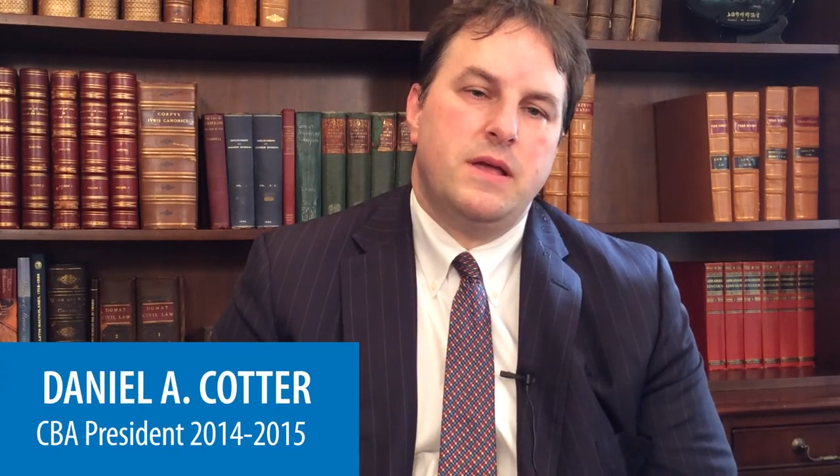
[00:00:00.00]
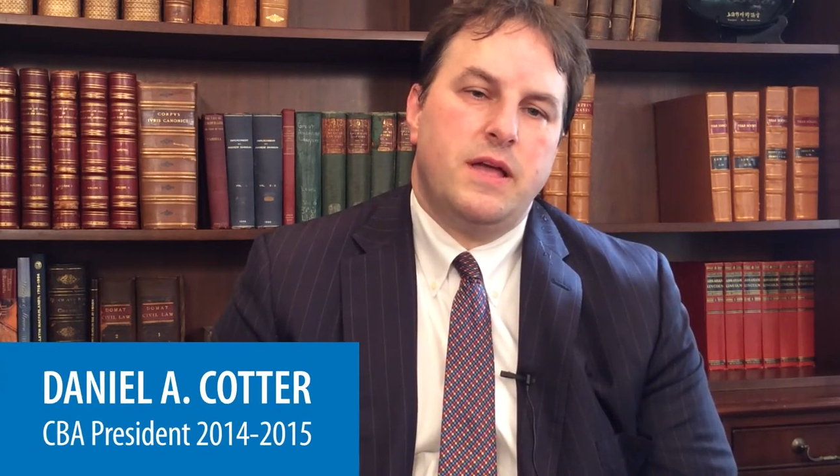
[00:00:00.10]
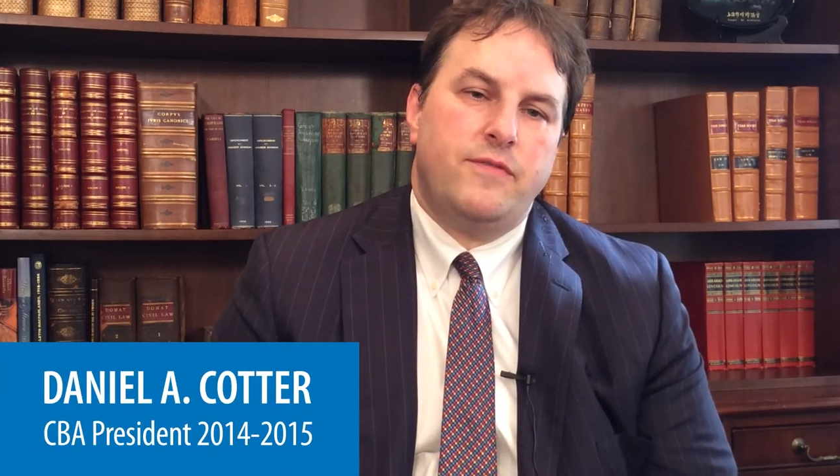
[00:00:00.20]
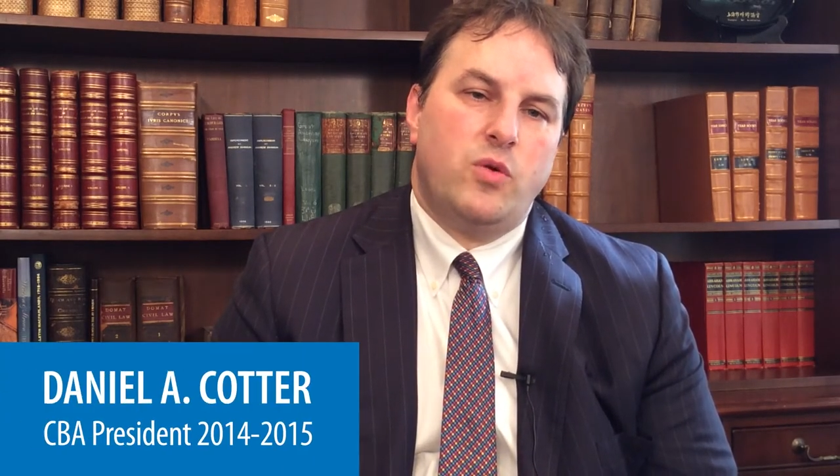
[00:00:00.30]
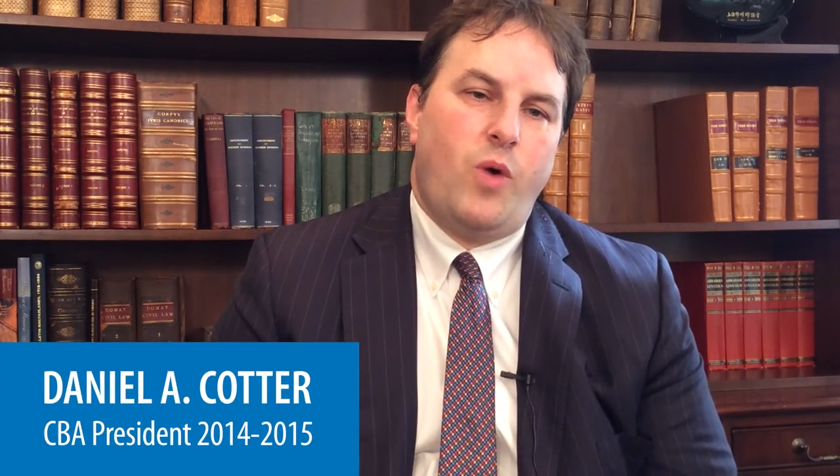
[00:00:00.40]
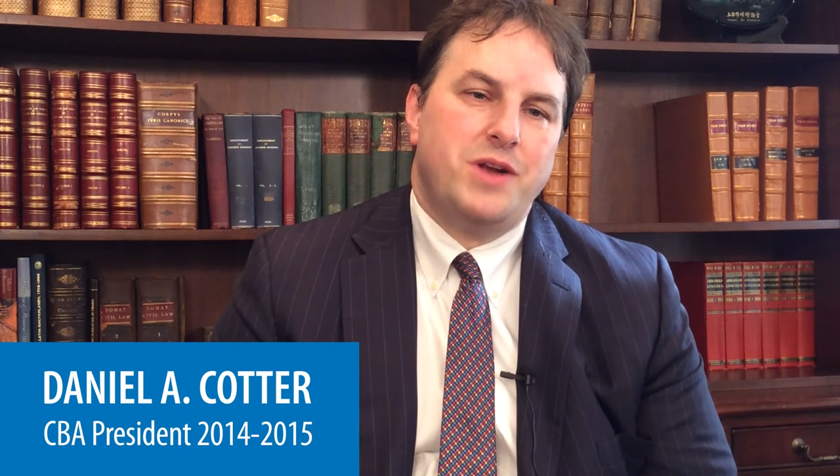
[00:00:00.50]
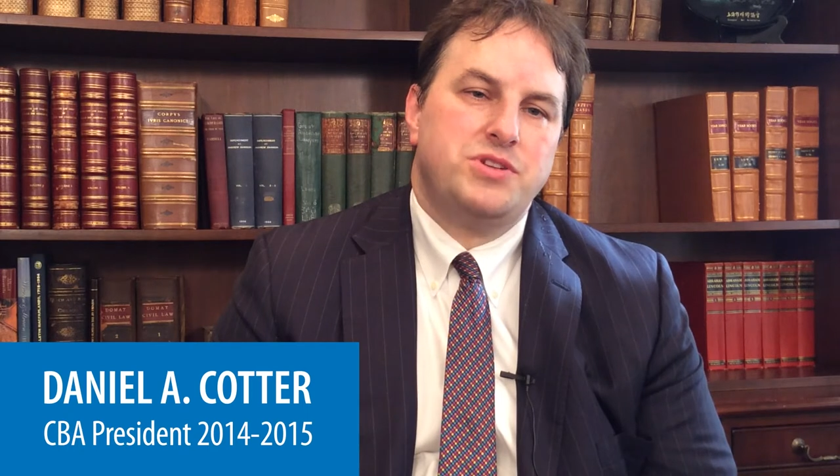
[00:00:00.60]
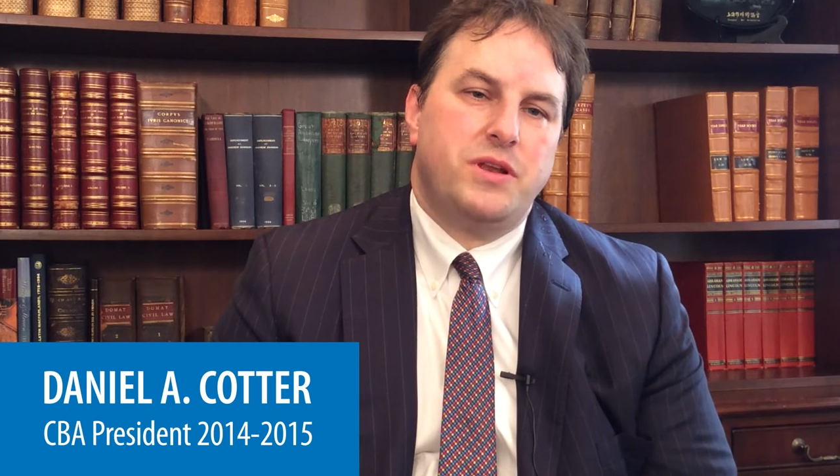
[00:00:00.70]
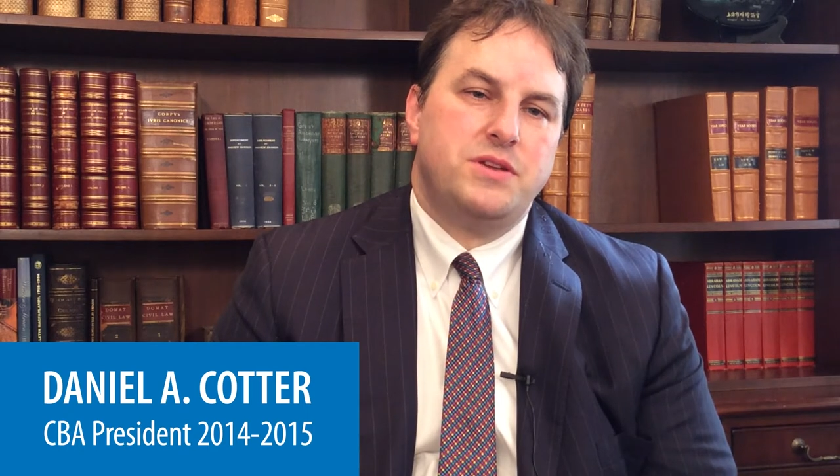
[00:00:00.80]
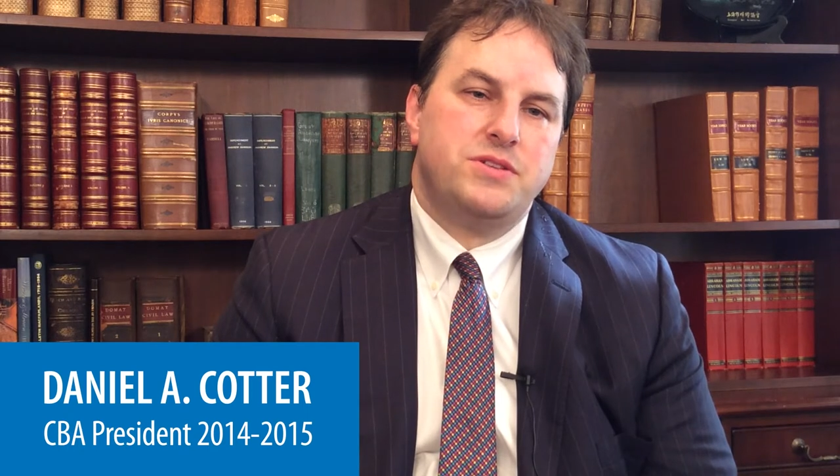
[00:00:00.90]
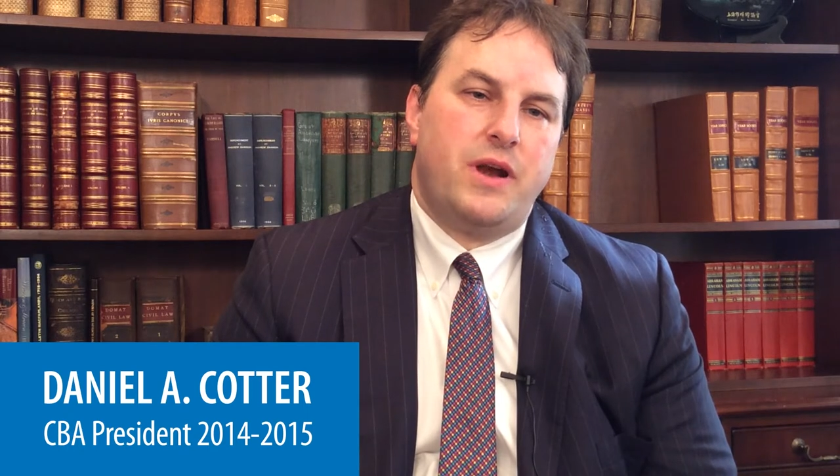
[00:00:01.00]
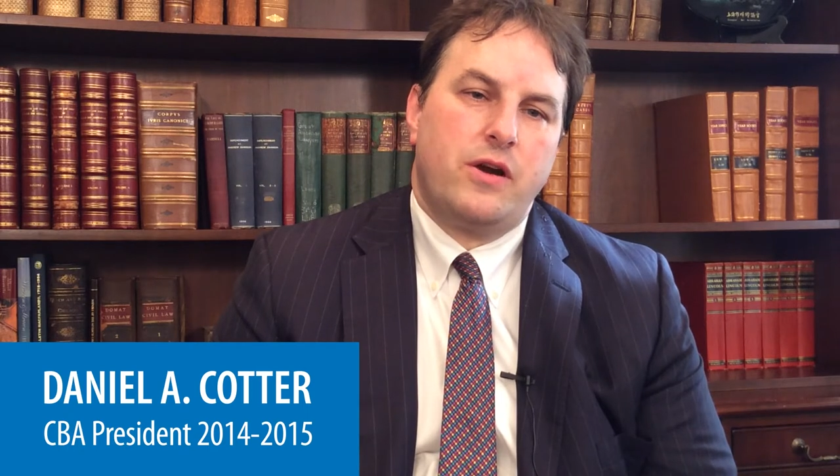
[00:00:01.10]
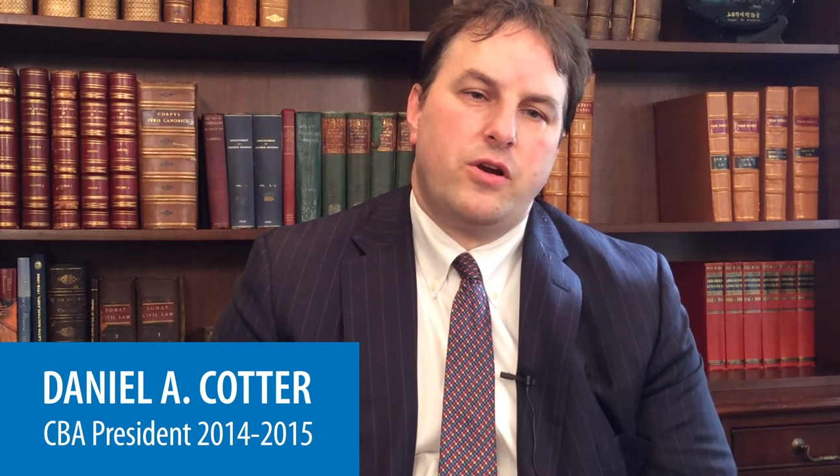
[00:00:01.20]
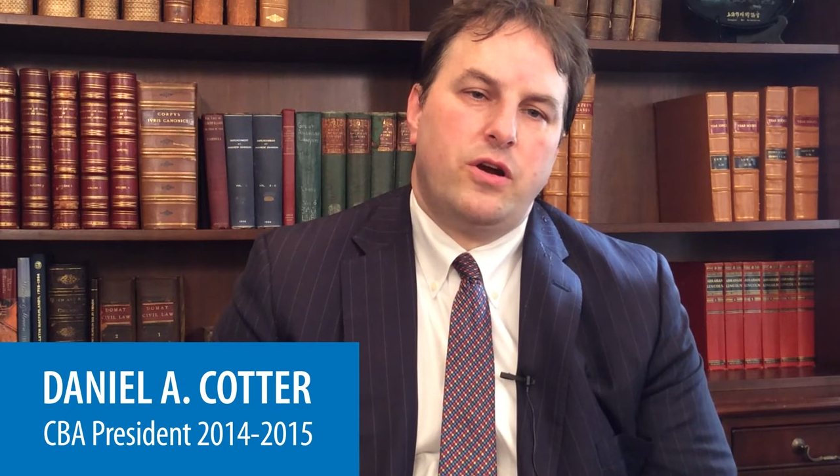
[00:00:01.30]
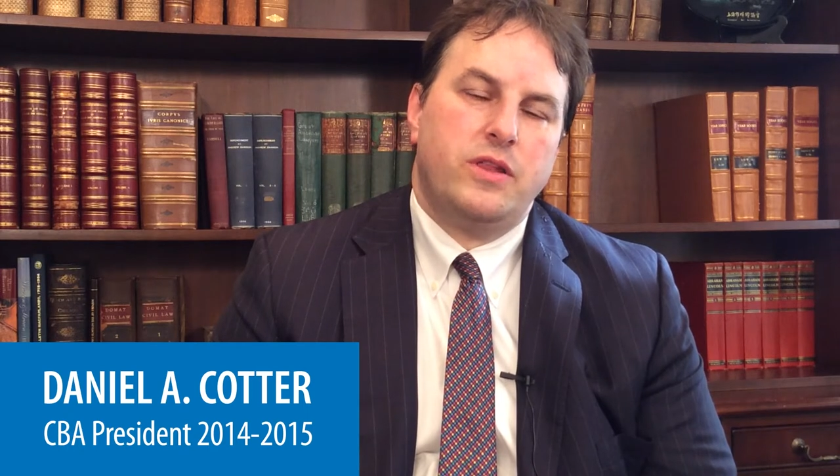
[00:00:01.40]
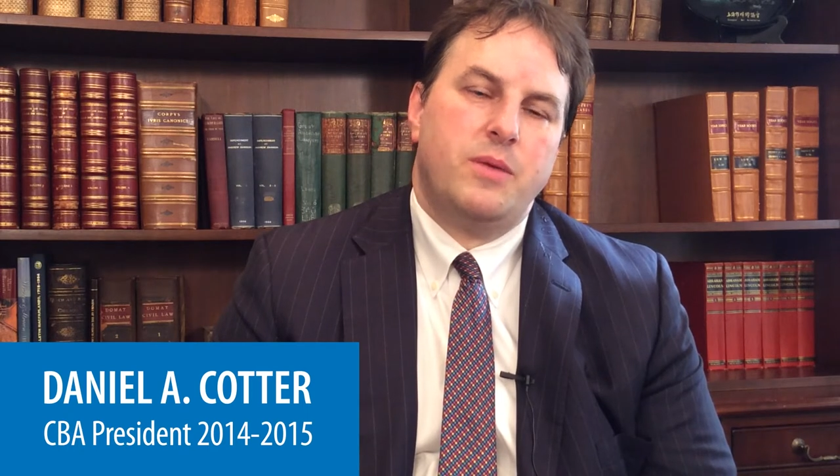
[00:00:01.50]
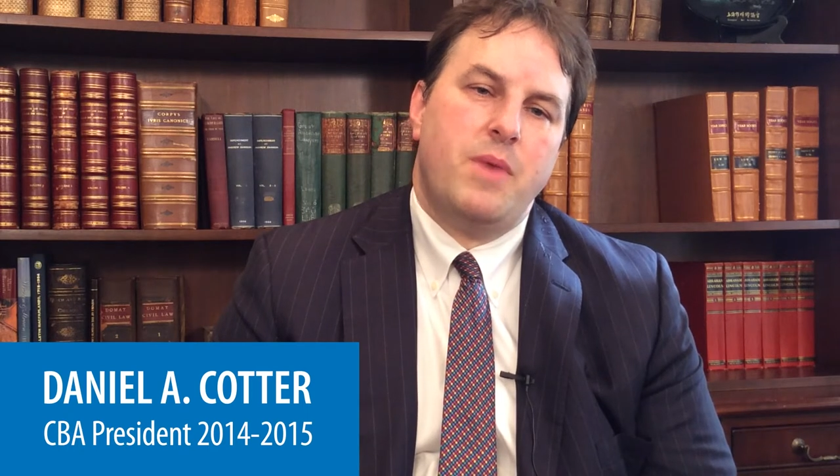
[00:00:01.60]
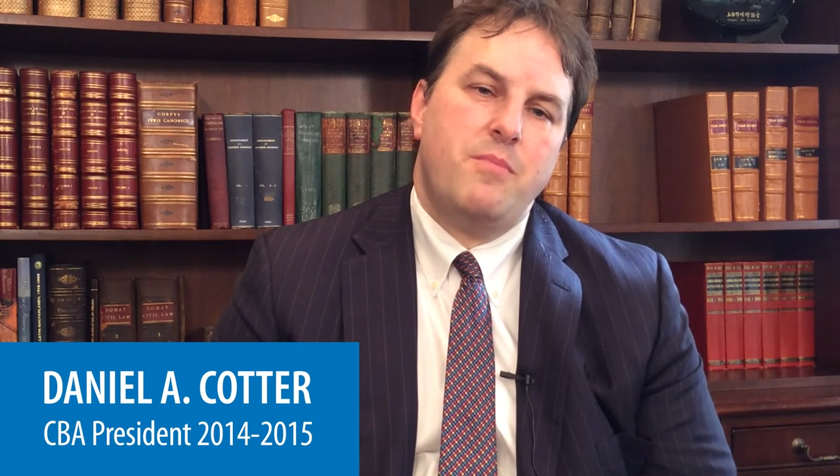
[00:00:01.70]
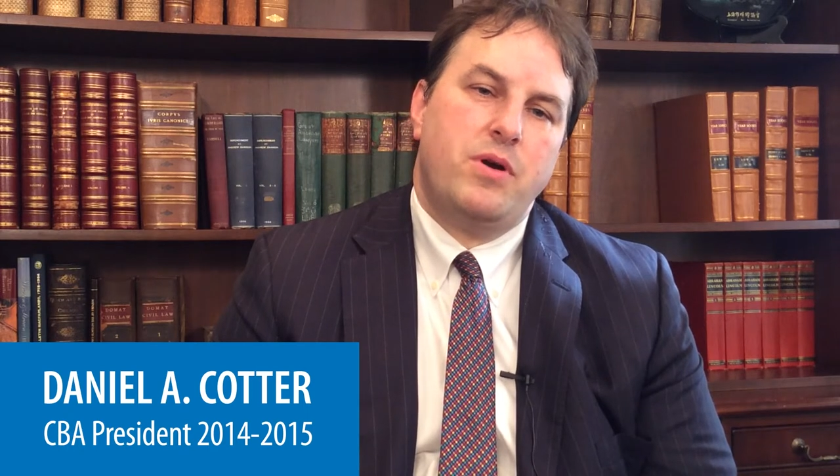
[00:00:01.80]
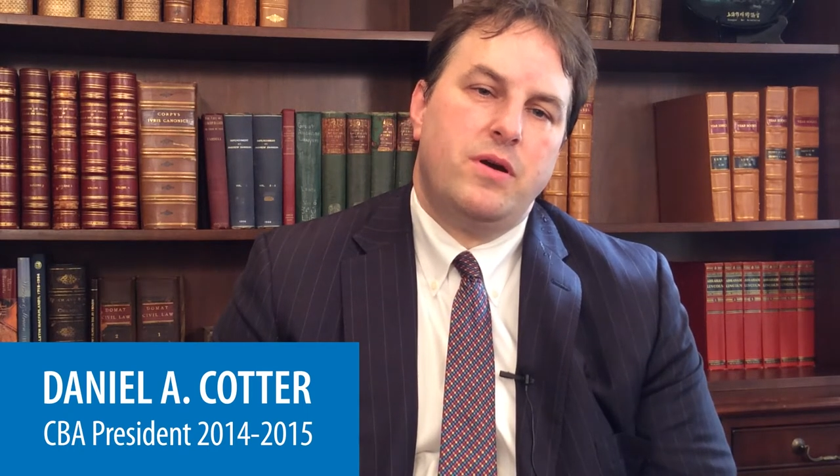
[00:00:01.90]
If you're watching this and are currently a
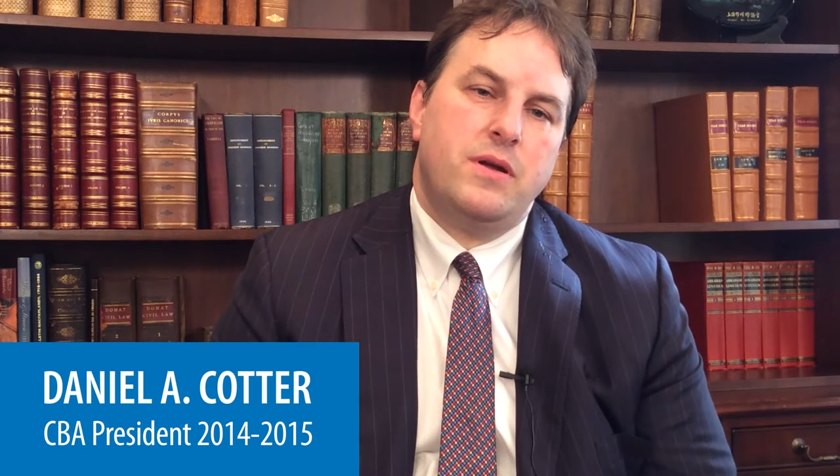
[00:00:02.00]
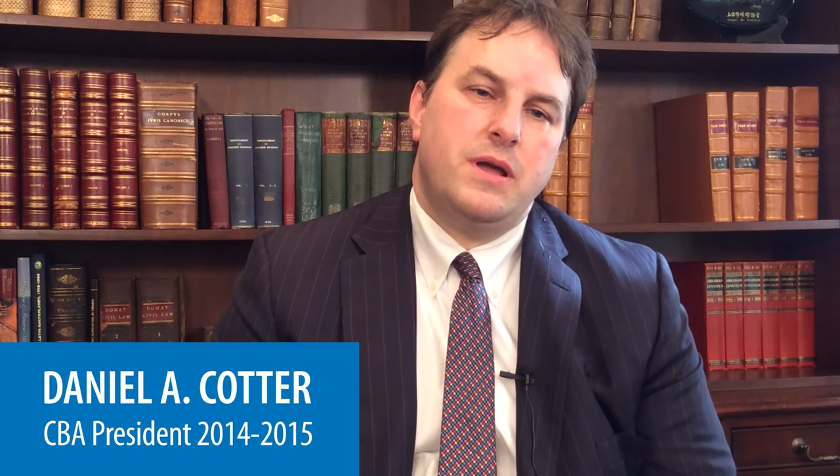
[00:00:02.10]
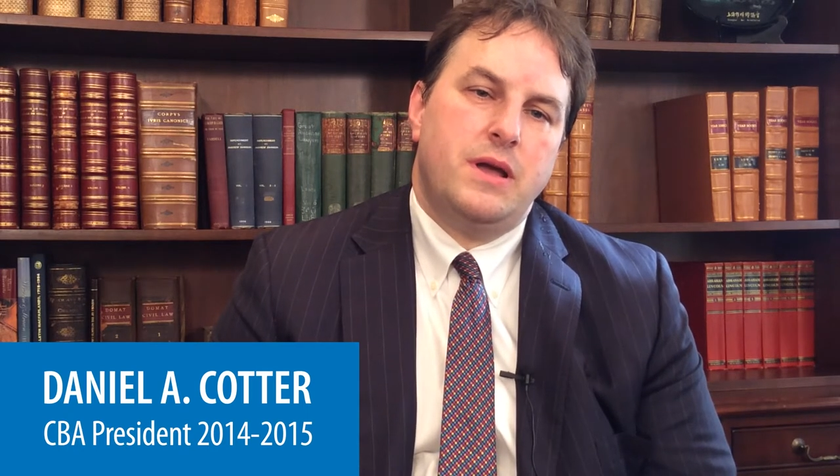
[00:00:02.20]
member,